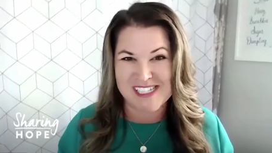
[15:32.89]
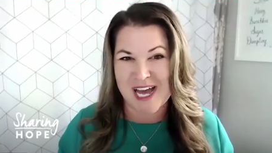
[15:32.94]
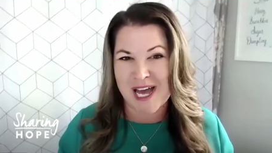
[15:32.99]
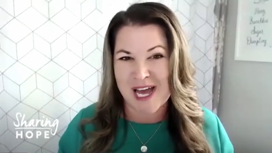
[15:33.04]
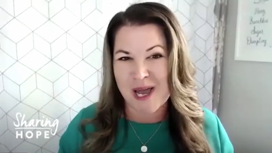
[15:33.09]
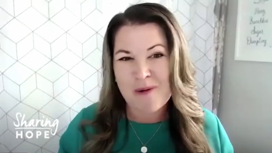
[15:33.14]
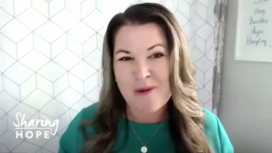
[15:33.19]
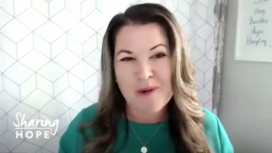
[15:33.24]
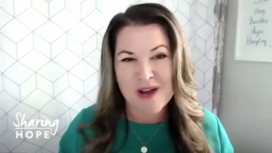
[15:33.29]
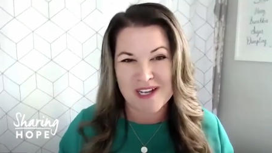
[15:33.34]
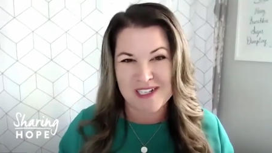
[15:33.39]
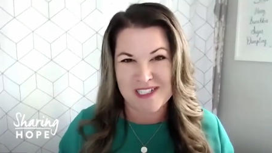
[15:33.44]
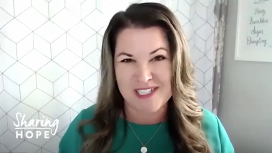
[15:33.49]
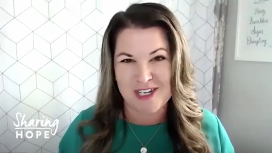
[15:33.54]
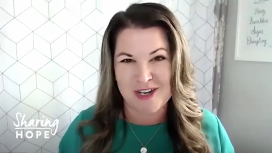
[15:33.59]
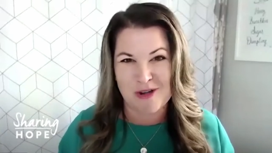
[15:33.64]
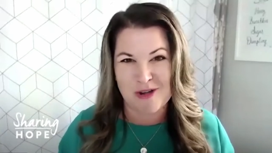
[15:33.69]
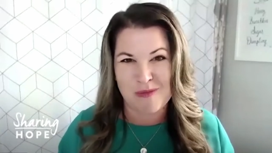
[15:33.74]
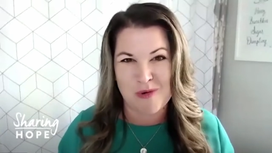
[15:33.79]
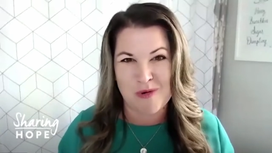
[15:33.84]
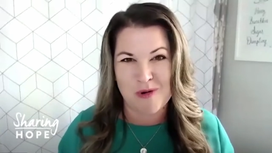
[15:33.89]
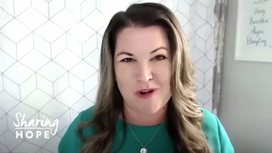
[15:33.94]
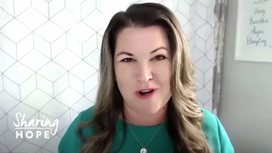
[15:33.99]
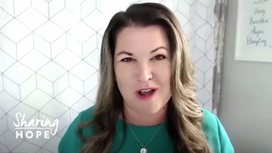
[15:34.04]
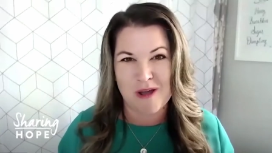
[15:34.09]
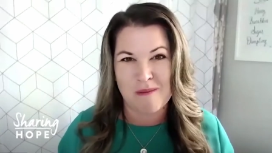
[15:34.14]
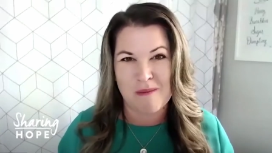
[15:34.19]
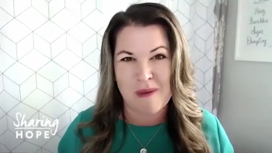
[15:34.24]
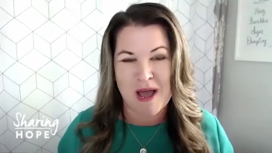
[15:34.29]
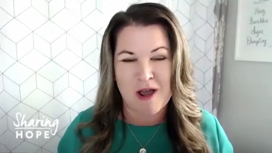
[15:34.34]
I want to know more
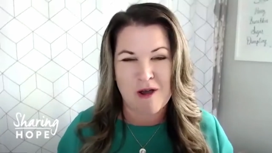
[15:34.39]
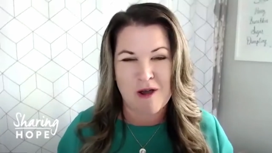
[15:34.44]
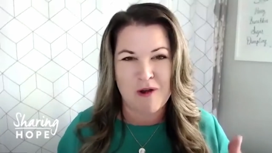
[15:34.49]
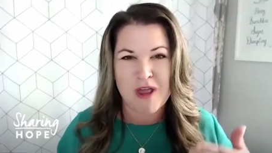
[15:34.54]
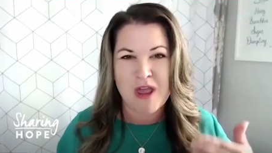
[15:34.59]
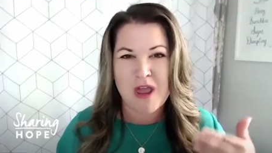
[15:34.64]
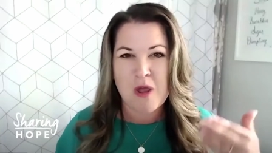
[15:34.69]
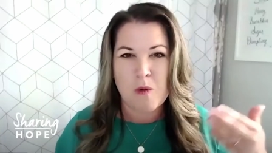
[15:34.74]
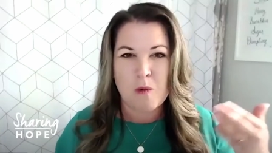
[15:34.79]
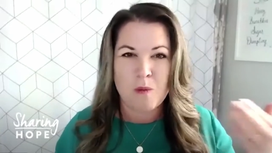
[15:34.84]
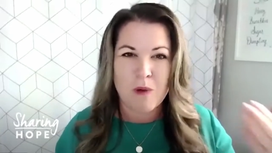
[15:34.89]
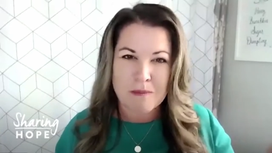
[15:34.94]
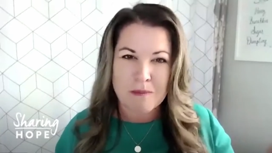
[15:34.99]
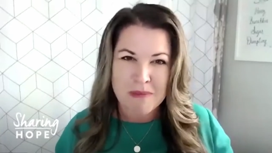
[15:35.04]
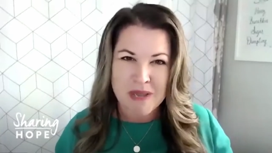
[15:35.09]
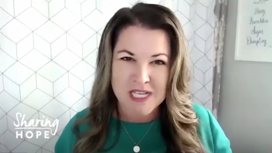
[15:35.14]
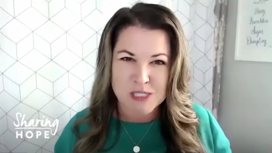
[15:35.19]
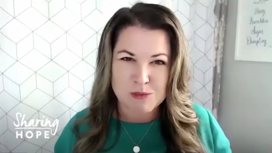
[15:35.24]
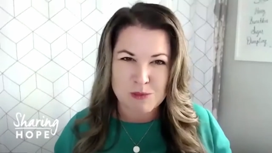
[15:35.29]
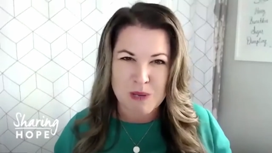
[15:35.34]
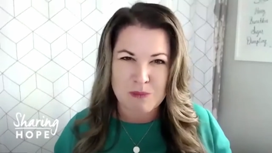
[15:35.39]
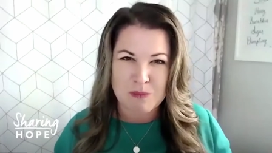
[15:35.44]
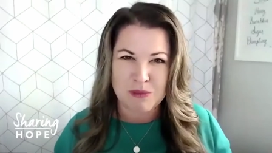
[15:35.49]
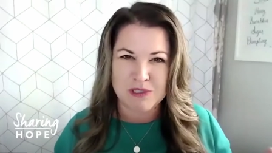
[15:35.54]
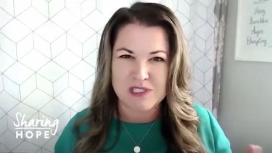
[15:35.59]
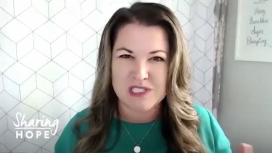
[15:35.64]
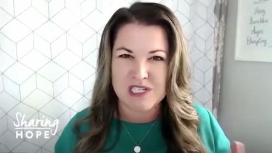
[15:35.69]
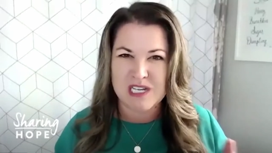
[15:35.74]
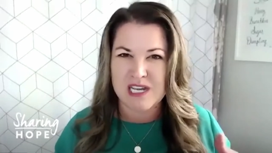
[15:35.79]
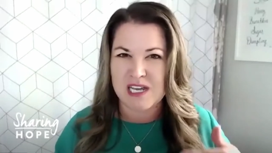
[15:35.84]
about what makes people
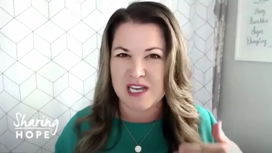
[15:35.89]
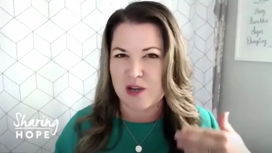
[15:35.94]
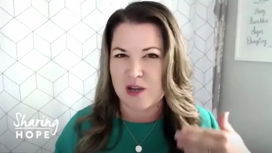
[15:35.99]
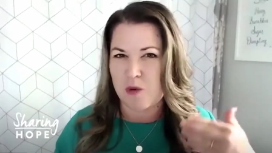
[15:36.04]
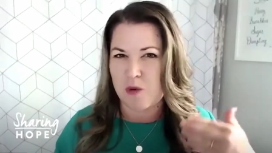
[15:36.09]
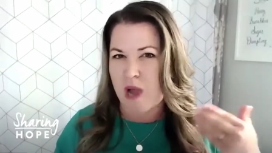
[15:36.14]
tick,